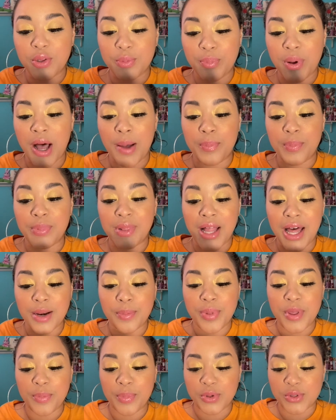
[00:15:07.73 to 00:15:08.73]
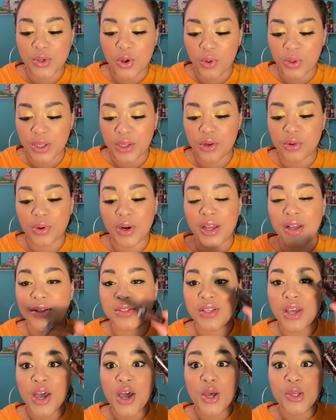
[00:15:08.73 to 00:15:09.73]
pop a lot of people's holy
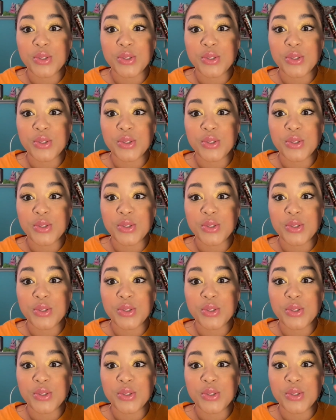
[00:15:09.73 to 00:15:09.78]
grails